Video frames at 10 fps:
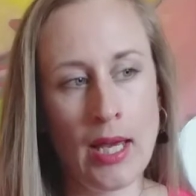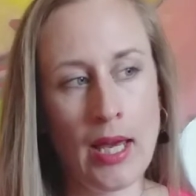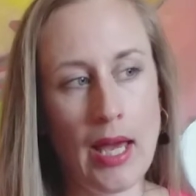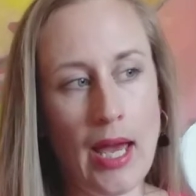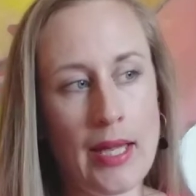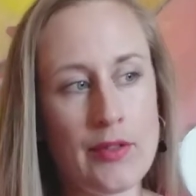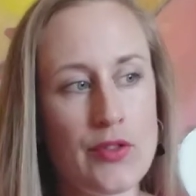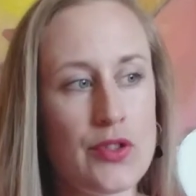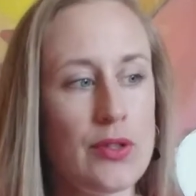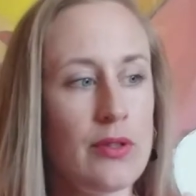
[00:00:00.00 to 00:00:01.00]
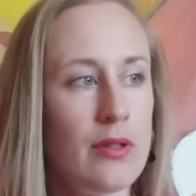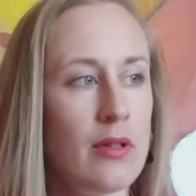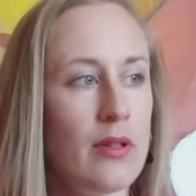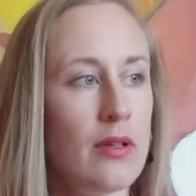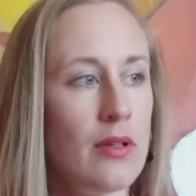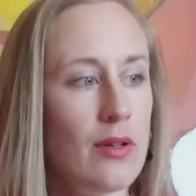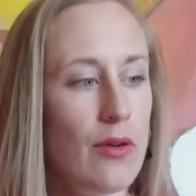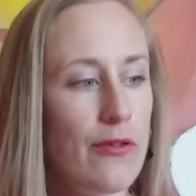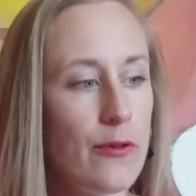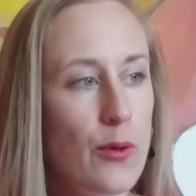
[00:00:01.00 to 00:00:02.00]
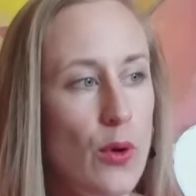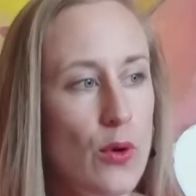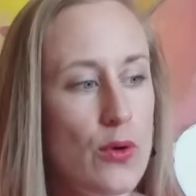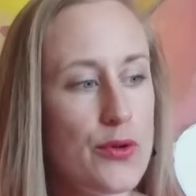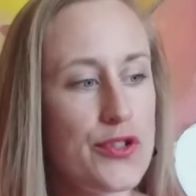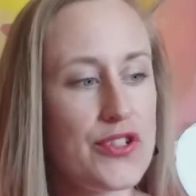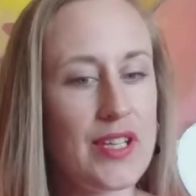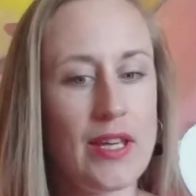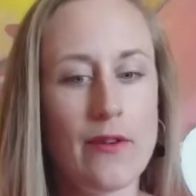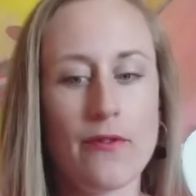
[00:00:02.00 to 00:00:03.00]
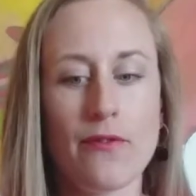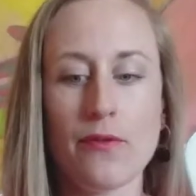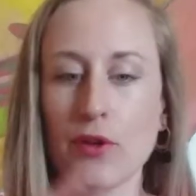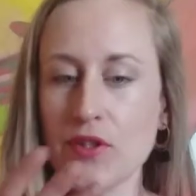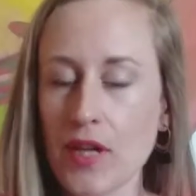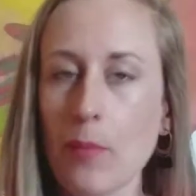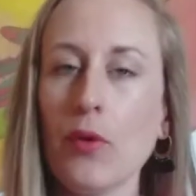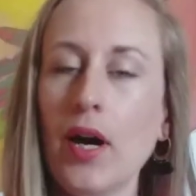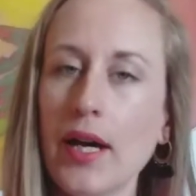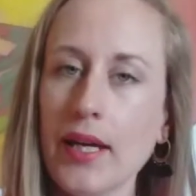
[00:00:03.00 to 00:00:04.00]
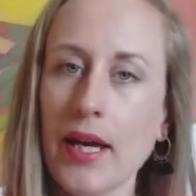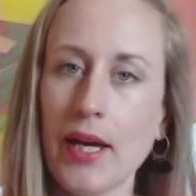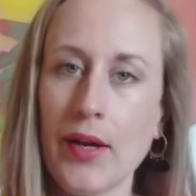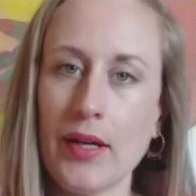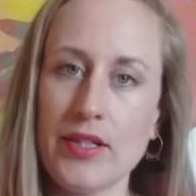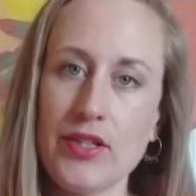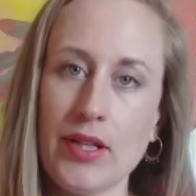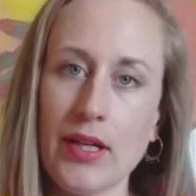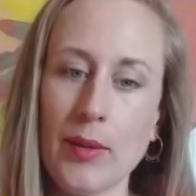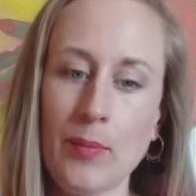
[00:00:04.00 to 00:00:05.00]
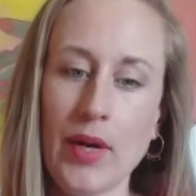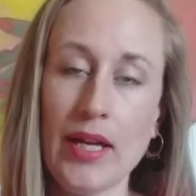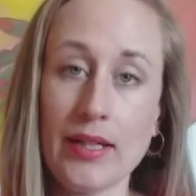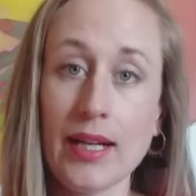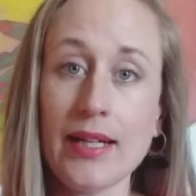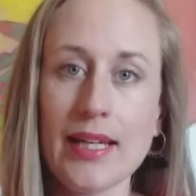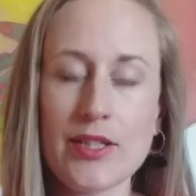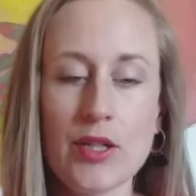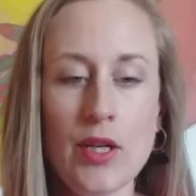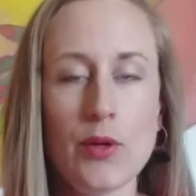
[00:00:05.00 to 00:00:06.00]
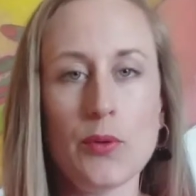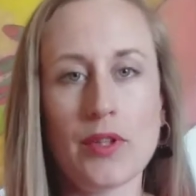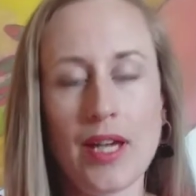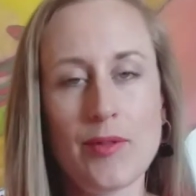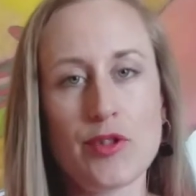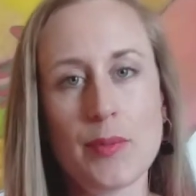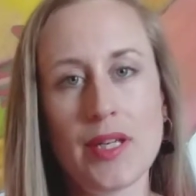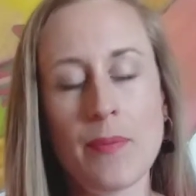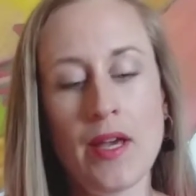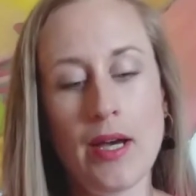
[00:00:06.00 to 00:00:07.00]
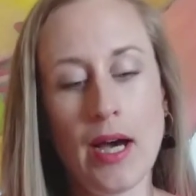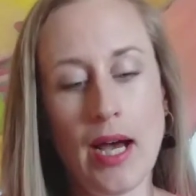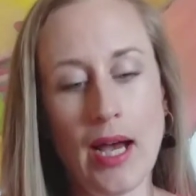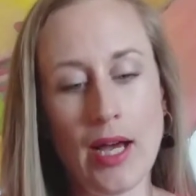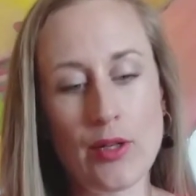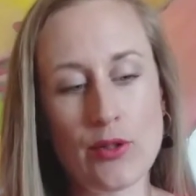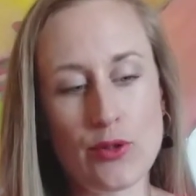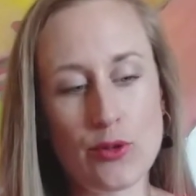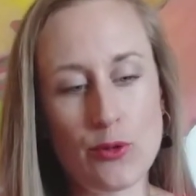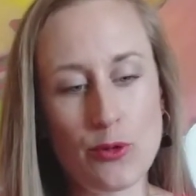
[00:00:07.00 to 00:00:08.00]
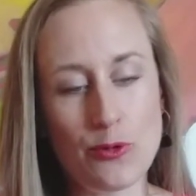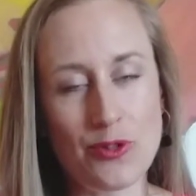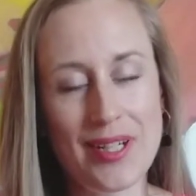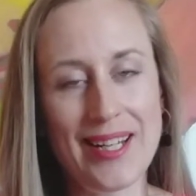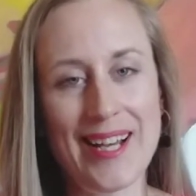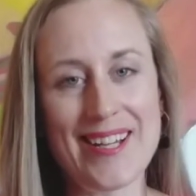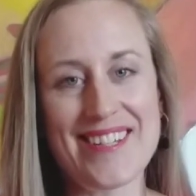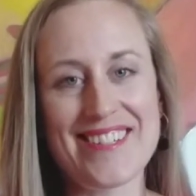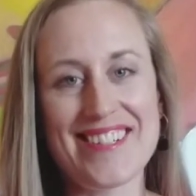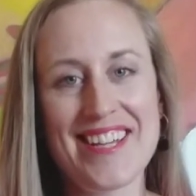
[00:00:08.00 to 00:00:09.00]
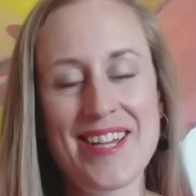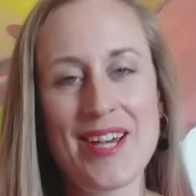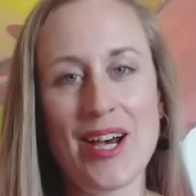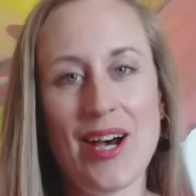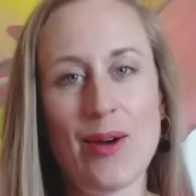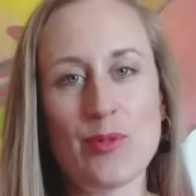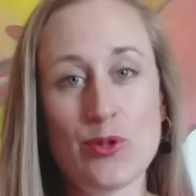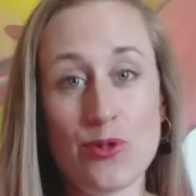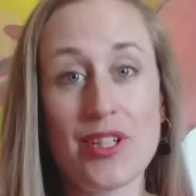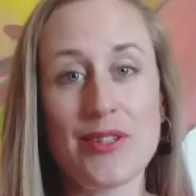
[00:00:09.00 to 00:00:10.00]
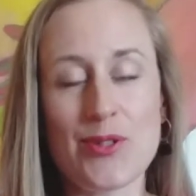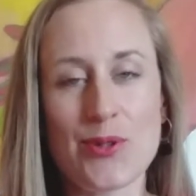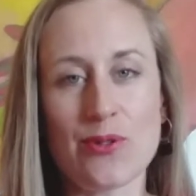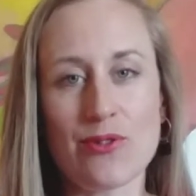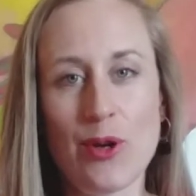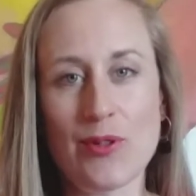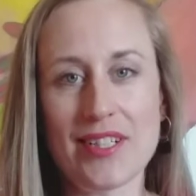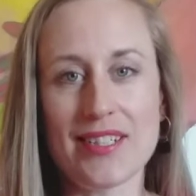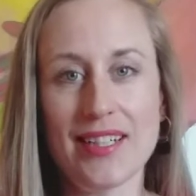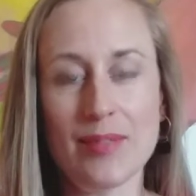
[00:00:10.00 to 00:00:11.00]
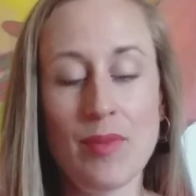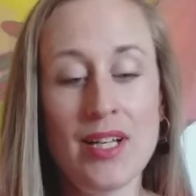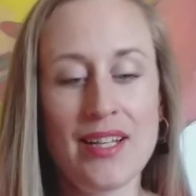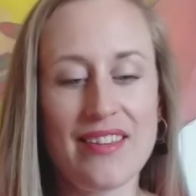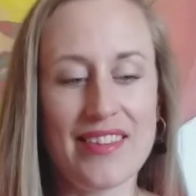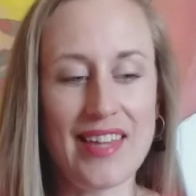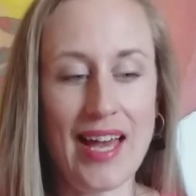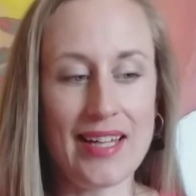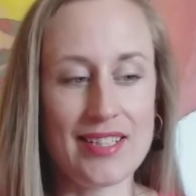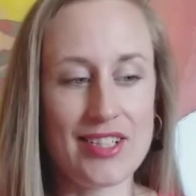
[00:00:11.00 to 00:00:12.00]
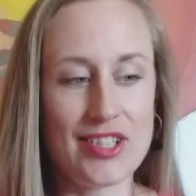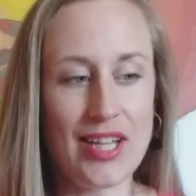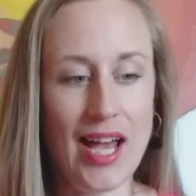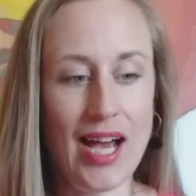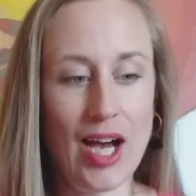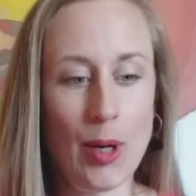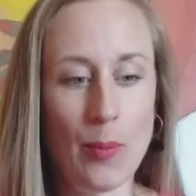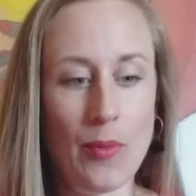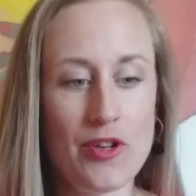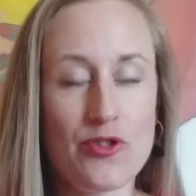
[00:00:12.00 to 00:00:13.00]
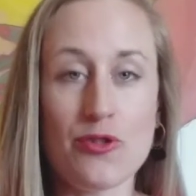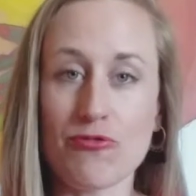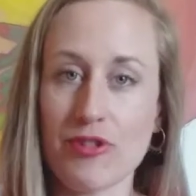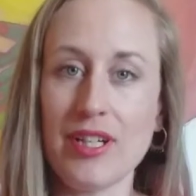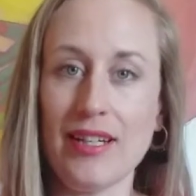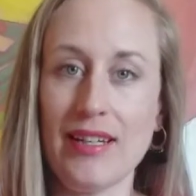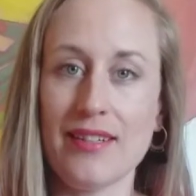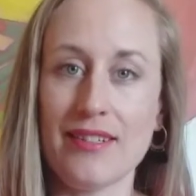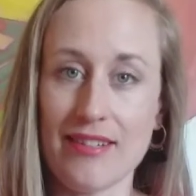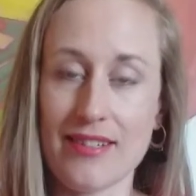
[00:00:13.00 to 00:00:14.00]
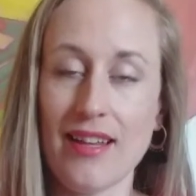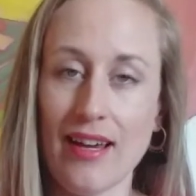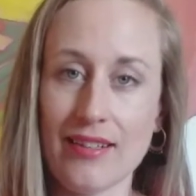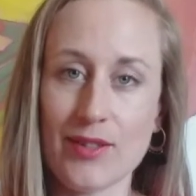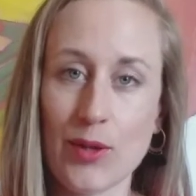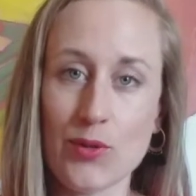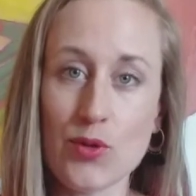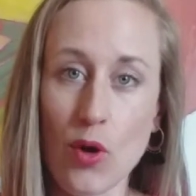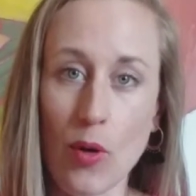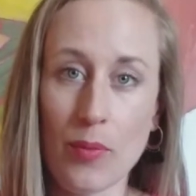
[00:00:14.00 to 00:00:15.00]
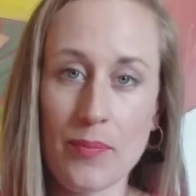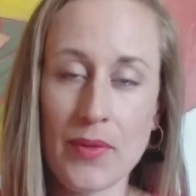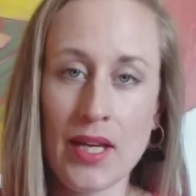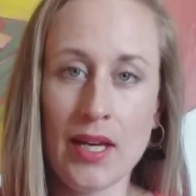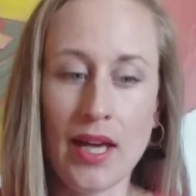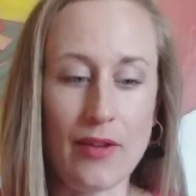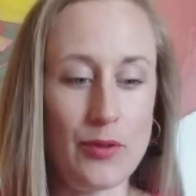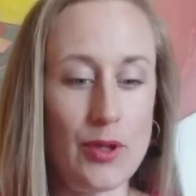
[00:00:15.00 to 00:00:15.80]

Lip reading: And of course, if, for example, I had a client who came to me and who realized during this corona time that she really disliked her job. And we